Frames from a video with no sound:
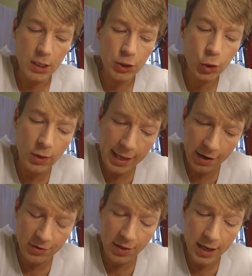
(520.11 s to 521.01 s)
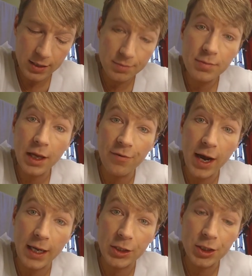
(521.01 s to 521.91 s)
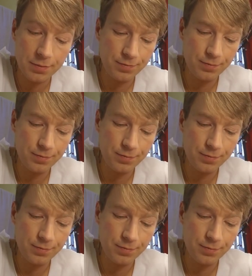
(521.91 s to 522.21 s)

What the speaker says: Shortly after that, he vanished.